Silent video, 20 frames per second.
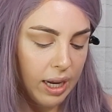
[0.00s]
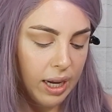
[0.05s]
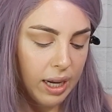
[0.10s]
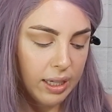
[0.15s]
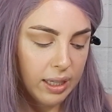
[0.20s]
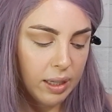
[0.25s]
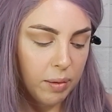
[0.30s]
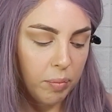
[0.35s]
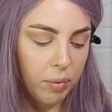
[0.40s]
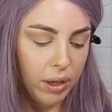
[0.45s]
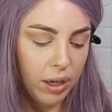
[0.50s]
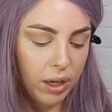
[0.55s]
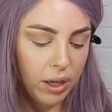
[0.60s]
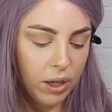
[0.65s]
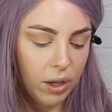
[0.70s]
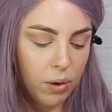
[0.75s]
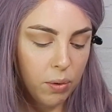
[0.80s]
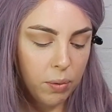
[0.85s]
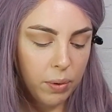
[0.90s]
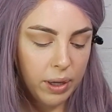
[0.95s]
is I'm going to
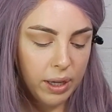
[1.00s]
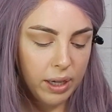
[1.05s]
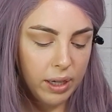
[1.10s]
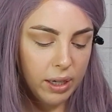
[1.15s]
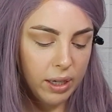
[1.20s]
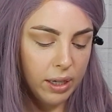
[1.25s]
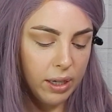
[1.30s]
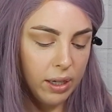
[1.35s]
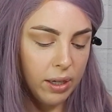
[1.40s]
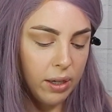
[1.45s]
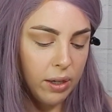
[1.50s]
go in